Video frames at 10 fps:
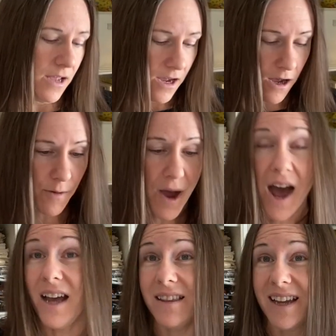
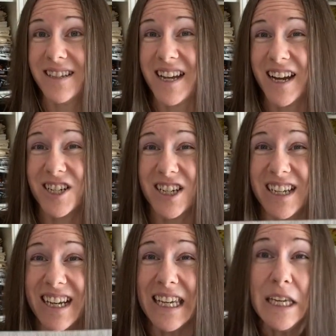I like to
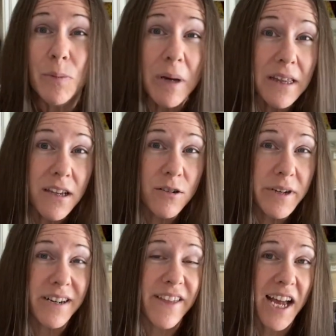actually keep a little
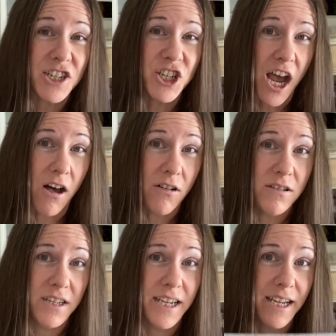bit of that gel
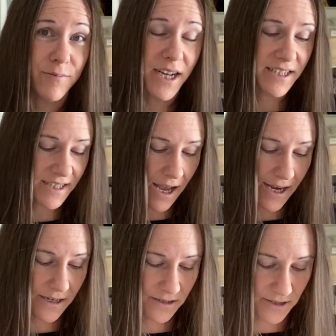in my
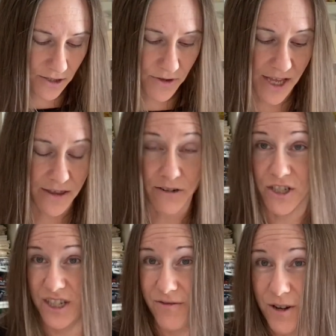design so that they're
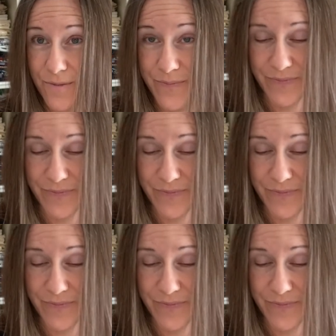stiffer